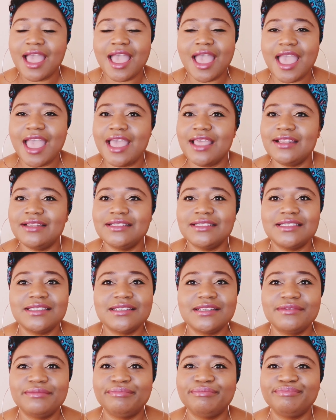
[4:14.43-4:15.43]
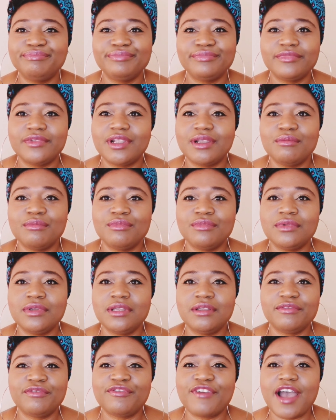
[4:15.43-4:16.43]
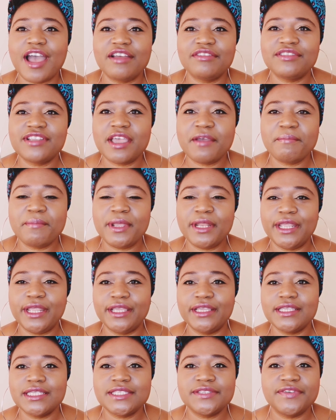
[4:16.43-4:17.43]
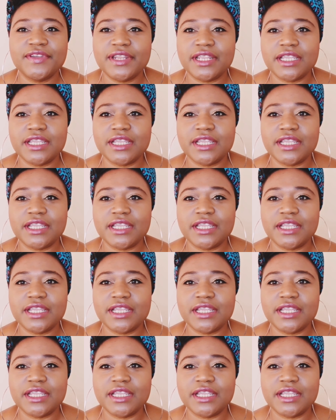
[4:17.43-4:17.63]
and 5-10 minutes,